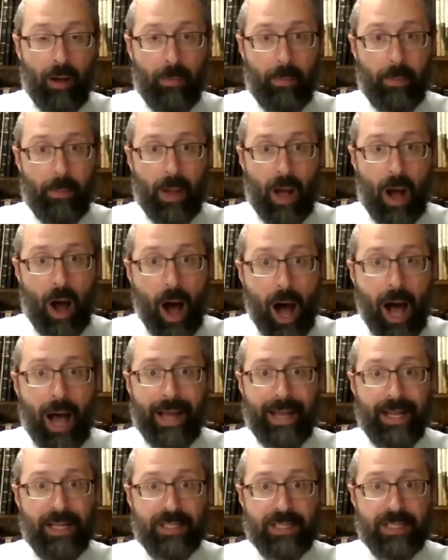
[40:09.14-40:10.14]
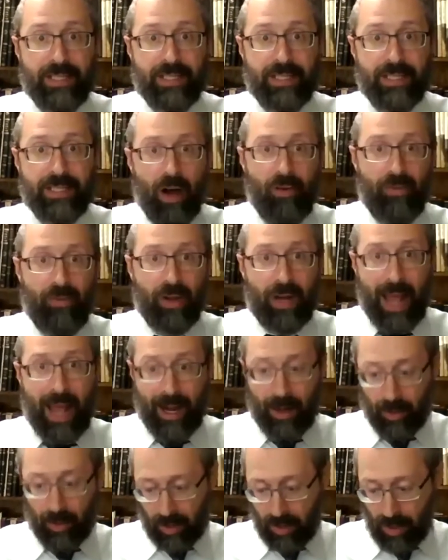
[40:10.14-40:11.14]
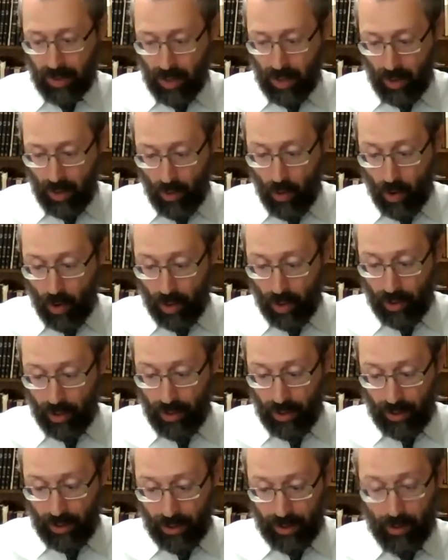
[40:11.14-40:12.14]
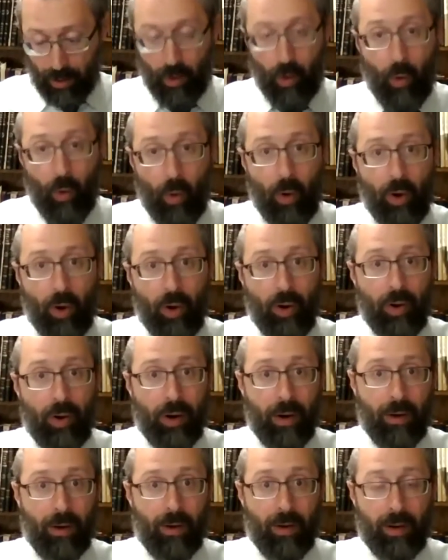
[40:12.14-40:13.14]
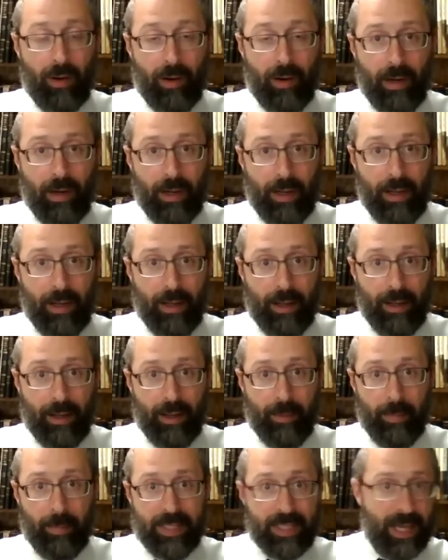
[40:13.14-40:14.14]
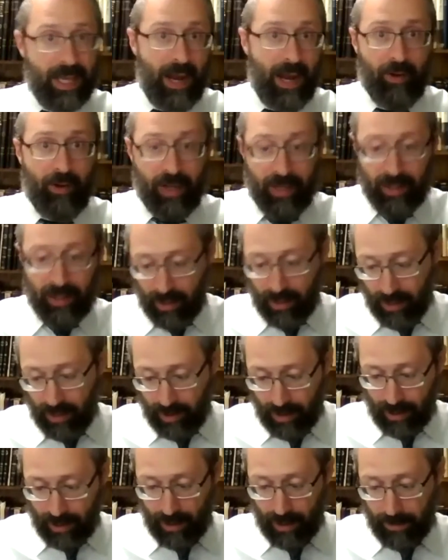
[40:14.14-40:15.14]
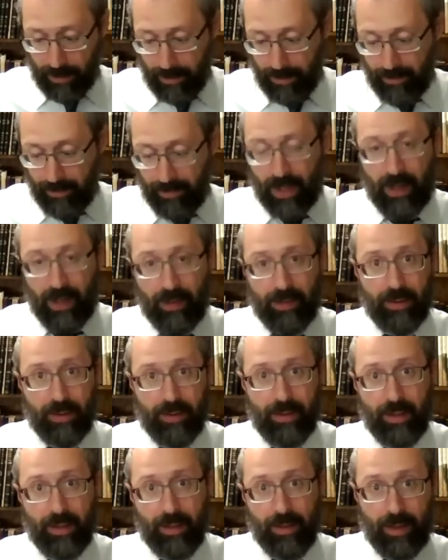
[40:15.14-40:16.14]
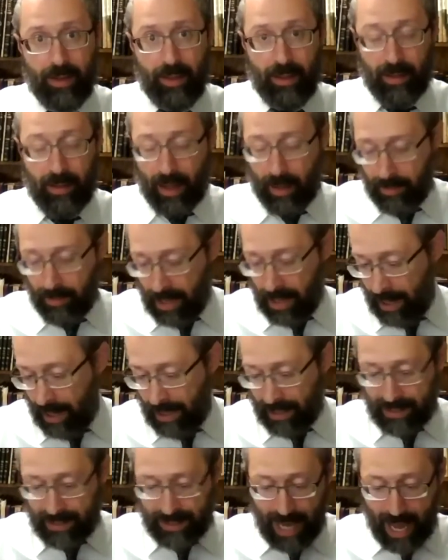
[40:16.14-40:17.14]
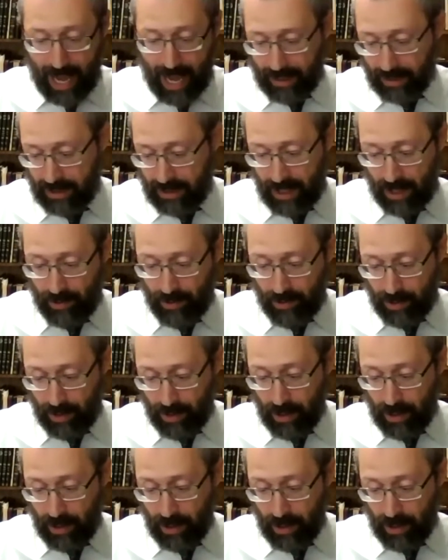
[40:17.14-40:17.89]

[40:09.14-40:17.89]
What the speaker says: hides of an animal, or a miscarried the amniotic sac, etc.